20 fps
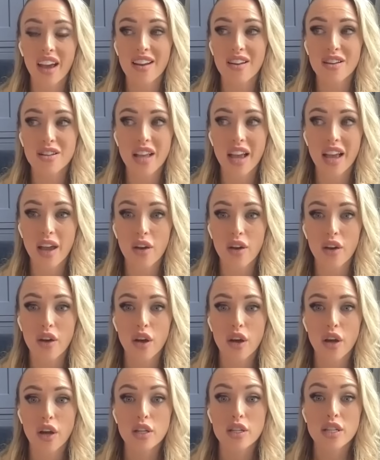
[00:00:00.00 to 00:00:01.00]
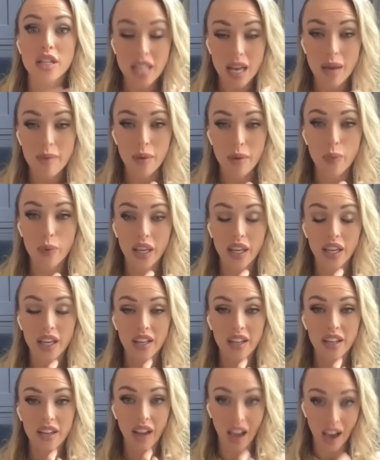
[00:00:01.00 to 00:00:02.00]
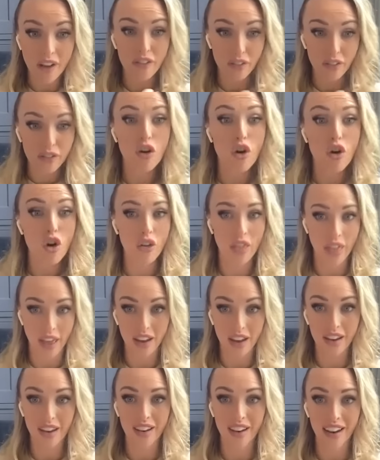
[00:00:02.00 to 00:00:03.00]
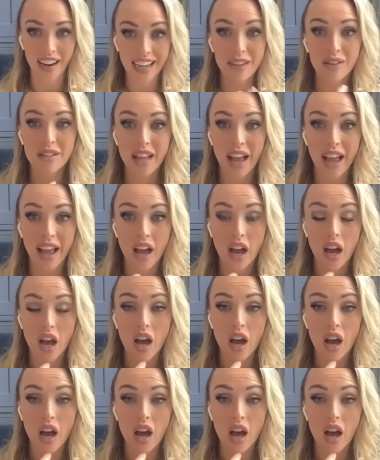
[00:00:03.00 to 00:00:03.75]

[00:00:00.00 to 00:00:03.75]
and I was like, that mean we can have four then? And he was like,